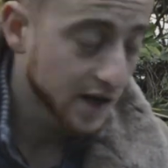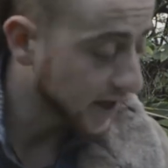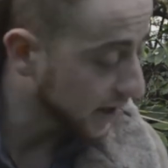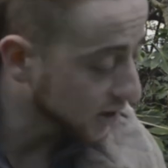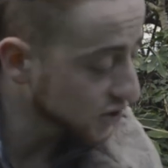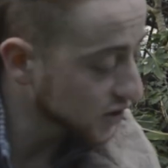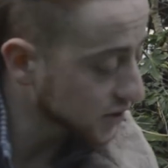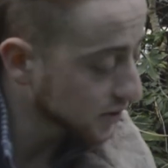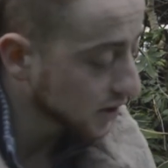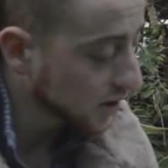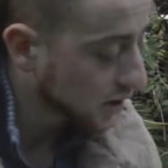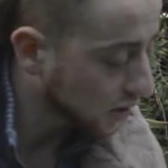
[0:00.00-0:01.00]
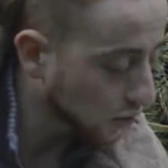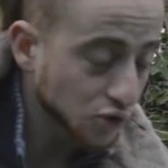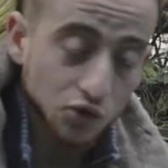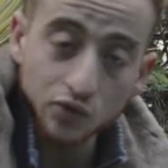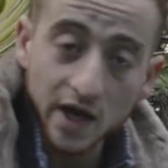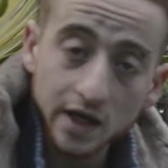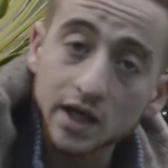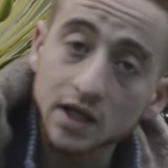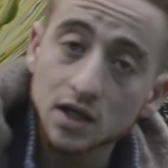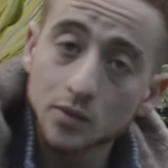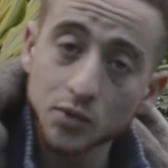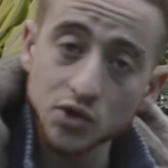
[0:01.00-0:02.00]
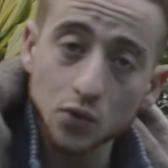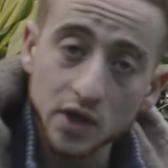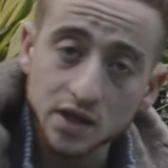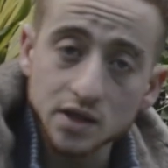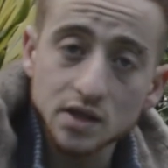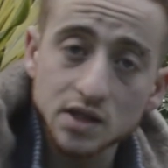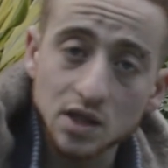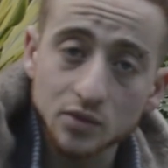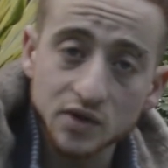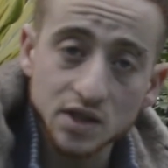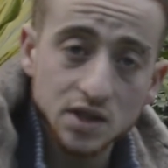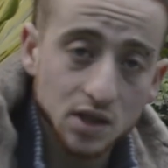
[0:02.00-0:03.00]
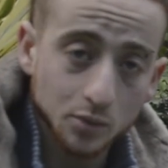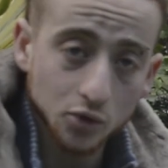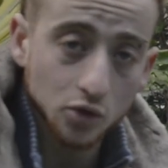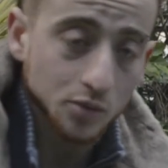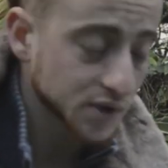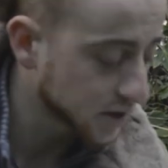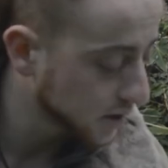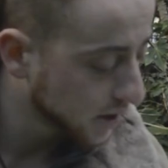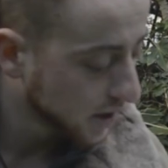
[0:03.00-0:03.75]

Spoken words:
It can just go directly between some of these subgroups.